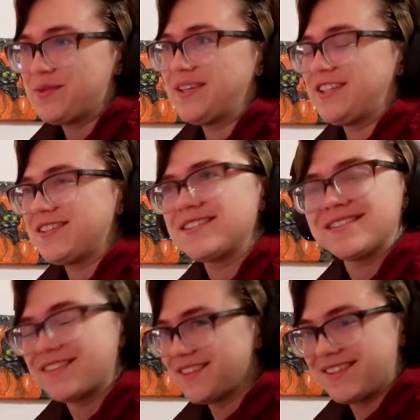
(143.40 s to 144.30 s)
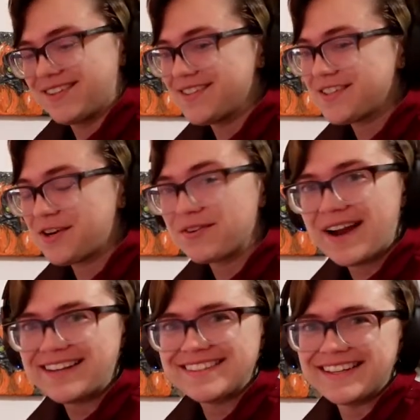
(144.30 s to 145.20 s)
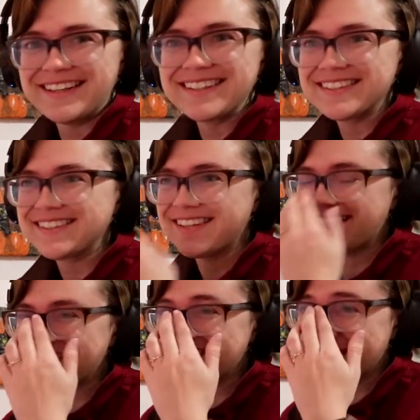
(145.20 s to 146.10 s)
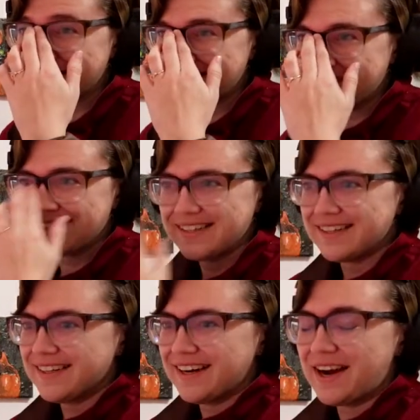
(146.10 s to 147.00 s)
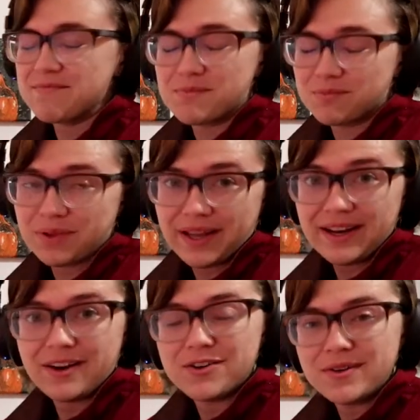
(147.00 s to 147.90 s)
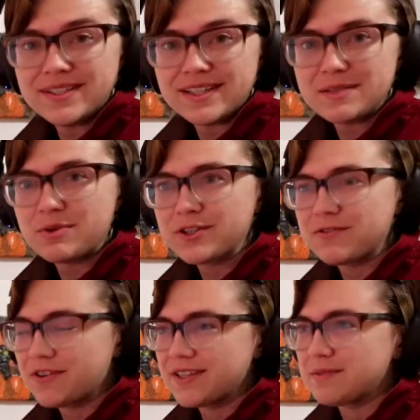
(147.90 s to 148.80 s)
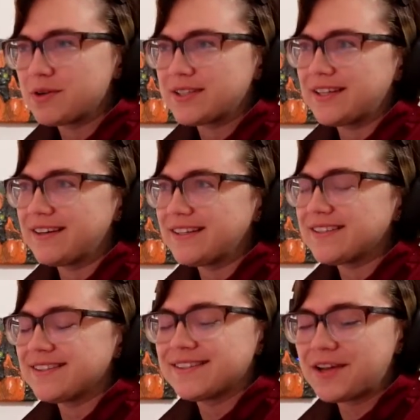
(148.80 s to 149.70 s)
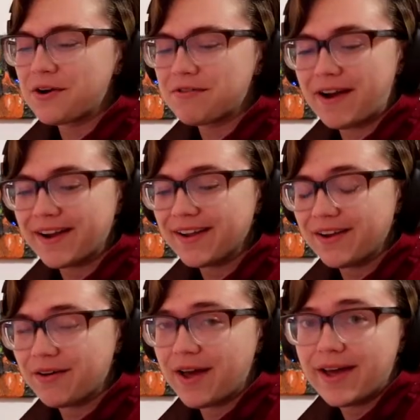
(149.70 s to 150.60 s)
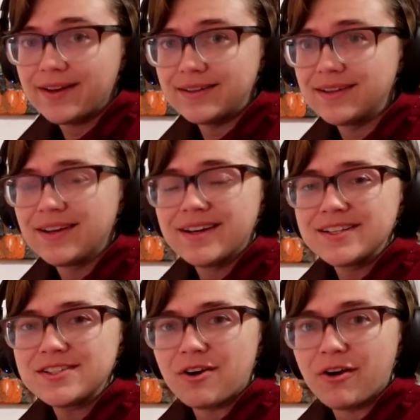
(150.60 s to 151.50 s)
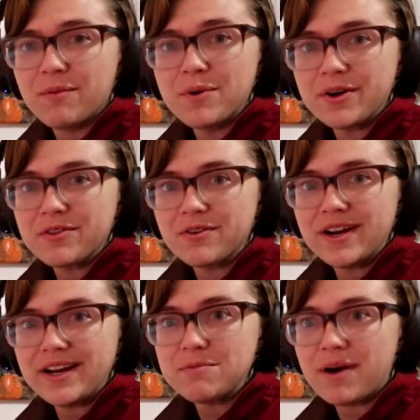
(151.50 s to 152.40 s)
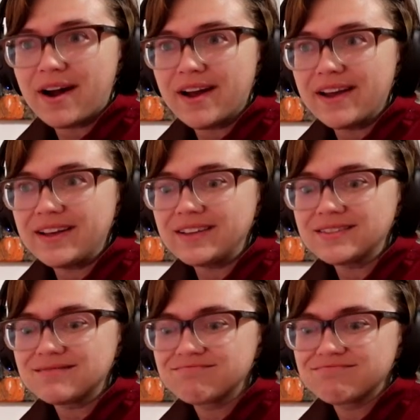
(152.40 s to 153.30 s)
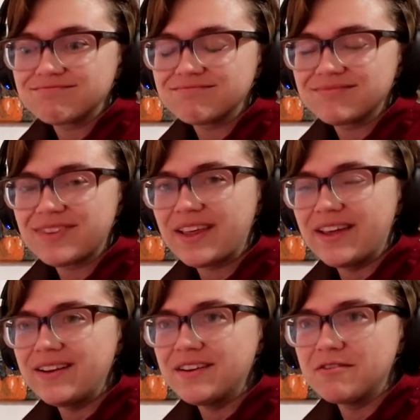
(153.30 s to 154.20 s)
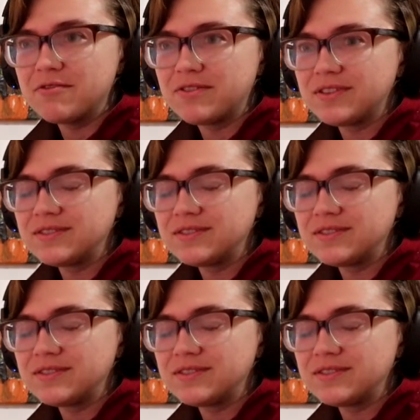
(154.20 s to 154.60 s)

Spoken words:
which is crazy because I'm planning on doing 6 books for this book series. And so if I can go ahead and start on book 3 by the end of,